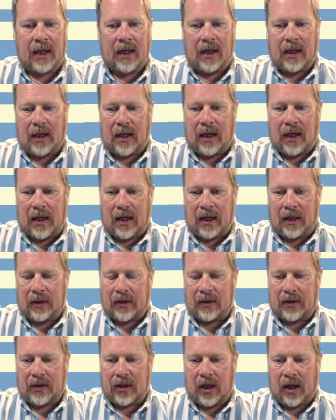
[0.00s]

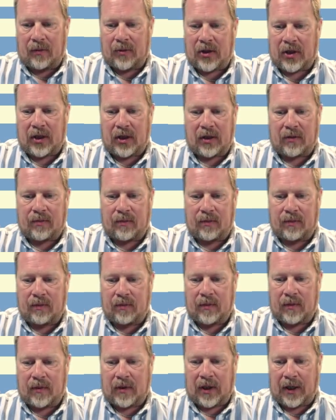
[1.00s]
and I'm just going to
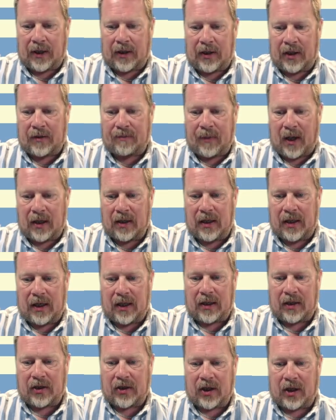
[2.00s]
click this button here,
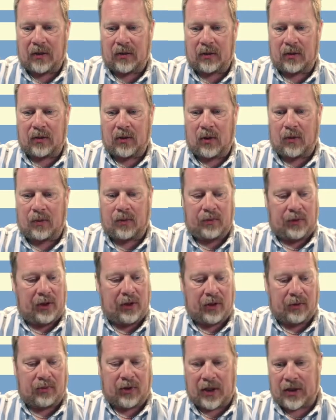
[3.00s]
Control, or you
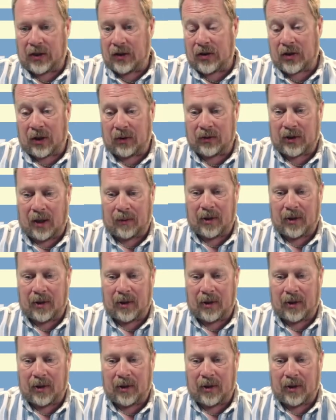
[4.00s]
could press Control W.